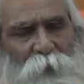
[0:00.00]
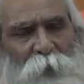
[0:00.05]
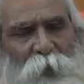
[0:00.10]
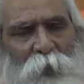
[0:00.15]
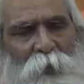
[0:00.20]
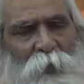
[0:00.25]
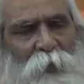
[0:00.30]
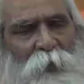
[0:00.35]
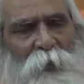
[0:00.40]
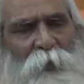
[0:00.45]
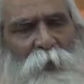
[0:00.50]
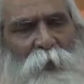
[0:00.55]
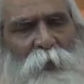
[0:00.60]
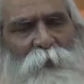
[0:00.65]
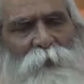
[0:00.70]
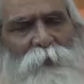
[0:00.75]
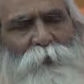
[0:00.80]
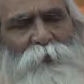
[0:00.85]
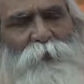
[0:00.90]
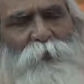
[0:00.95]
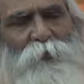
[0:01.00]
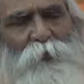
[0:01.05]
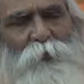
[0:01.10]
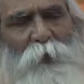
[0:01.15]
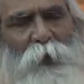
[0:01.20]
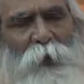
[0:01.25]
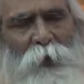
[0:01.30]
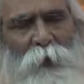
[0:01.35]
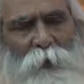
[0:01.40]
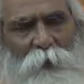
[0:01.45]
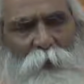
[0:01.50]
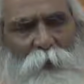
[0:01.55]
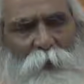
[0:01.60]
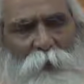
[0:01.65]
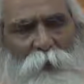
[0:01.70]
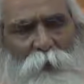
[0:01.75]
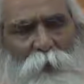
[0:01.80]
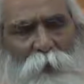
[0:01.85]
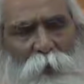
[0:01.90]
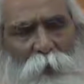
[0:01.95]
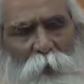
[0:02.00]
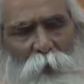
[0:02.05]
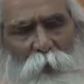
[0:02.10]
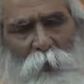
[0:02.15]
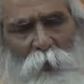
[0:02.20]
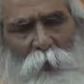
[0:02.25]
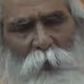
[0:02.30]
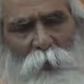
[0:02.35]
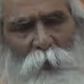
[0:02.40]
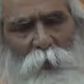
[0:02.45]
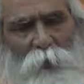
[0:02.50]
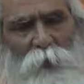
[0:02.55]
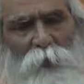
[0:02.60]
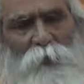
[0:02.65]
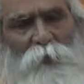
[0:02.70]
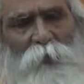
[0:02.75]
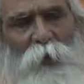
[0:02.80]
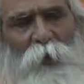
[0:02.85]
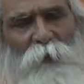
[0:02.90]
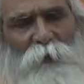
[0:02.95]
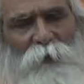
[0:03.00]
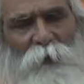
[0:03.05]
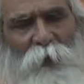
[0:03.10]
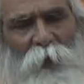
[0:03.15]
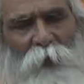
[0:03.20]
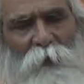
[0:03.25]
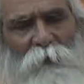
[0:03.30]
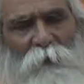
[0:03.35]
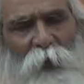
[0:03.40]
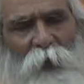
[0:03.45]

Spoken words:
and he runs towards that